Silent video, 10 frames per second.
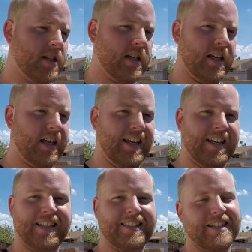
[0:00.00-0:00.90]

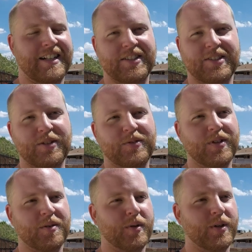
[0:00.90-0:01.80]
It's gone so far
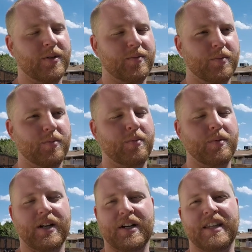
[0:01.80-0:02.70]

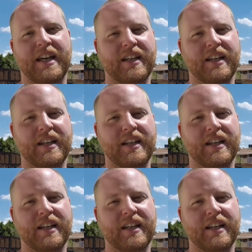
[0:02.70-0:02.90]
beyond that.